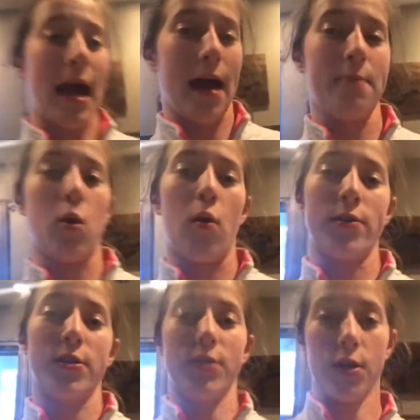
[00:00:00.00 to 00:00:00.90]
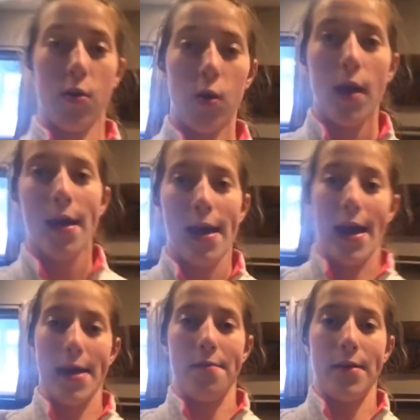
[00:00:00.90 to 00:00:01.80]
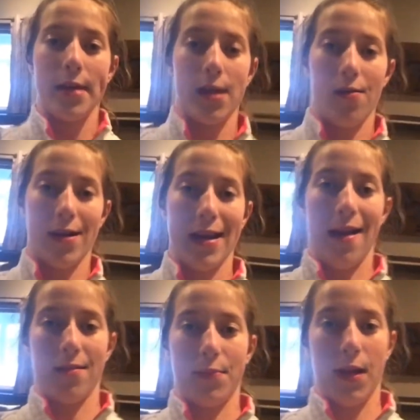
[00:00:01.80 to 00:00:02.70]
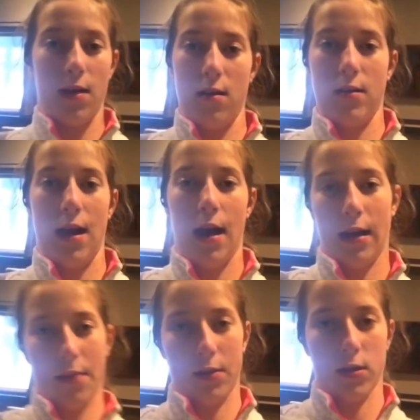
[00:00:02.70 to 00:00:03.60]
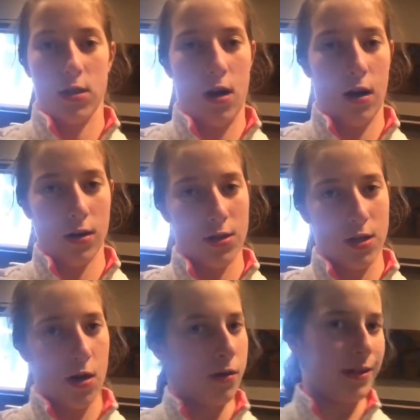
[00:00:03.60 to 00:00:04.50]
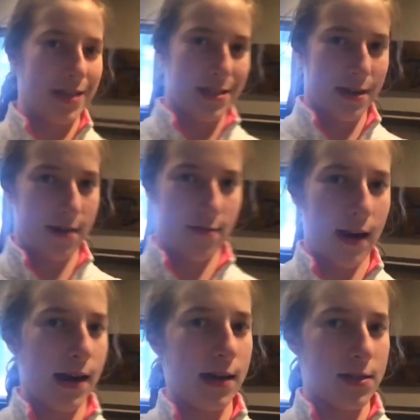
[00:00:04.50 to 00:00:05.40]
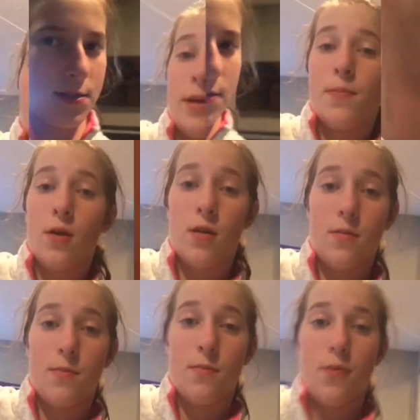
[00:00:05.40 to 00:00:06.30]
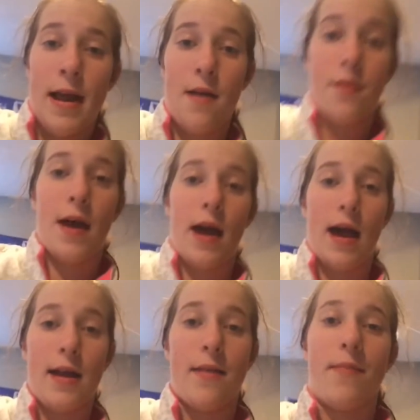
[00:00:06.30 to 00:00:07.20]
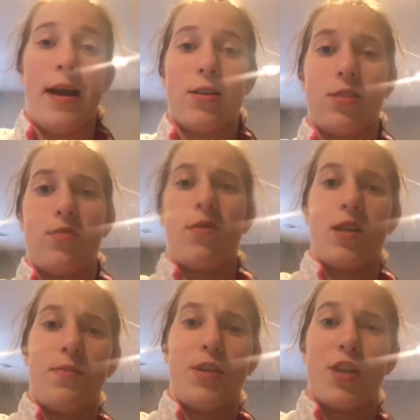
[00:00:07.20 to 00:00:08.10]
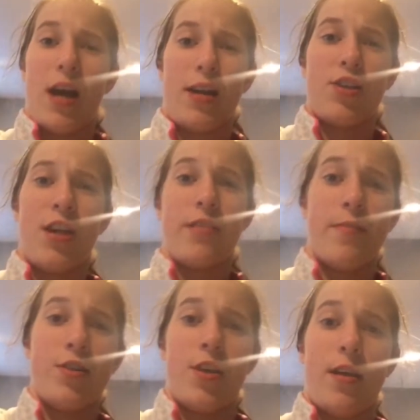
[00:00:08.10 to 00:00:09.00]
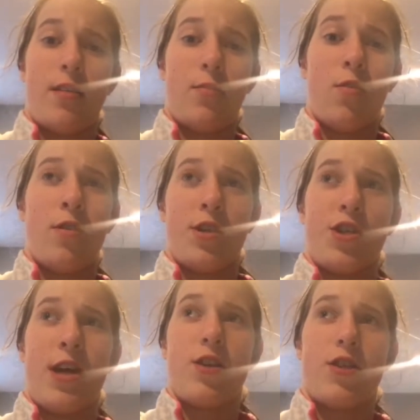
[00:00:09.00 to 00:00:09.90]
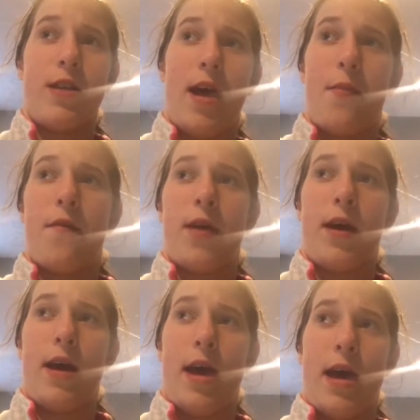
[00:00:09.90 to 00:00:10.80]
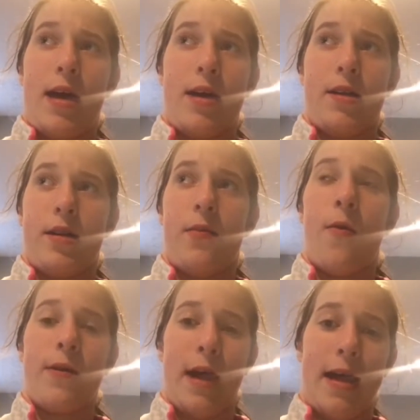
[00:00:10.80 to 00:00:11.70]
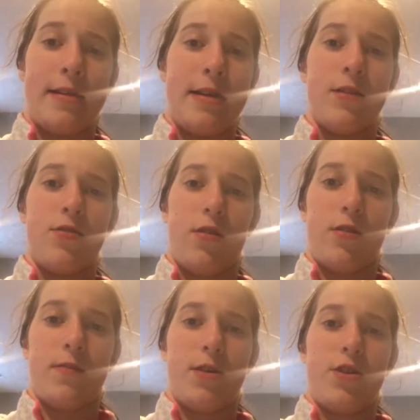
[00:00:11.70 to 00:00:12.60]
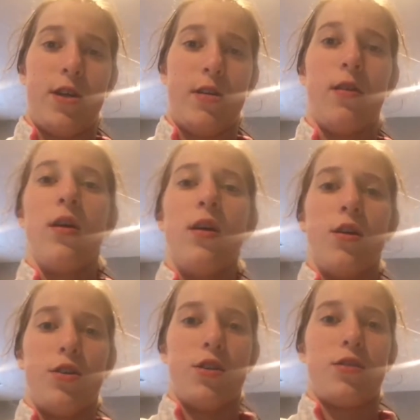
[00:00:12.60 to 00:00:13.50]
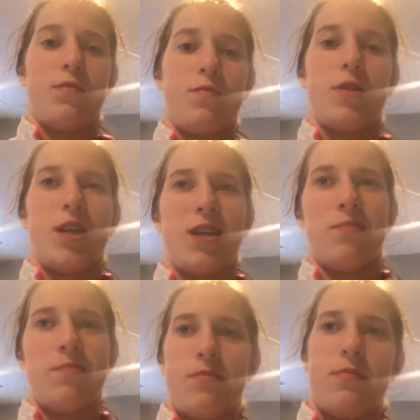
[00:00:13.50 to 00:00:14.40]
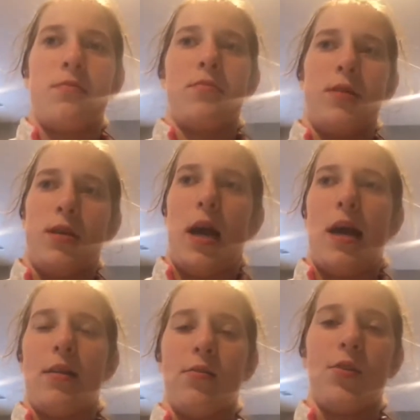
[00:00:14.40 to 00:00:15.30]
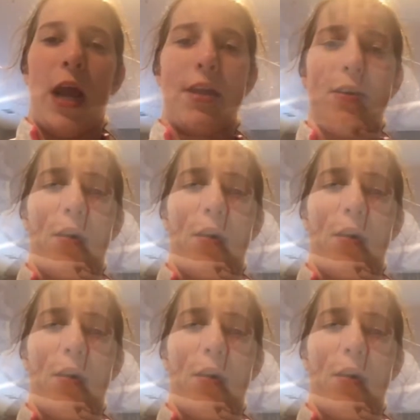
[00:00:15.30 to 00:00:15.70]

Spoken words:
I'm going to do a video on how to play Our God on the guitar, so let's get right on to it. Probably point out that I am actually going to be kind of changing my channel. I'm going to change the name of it, and I'm going to add an intro to my channel just to, change it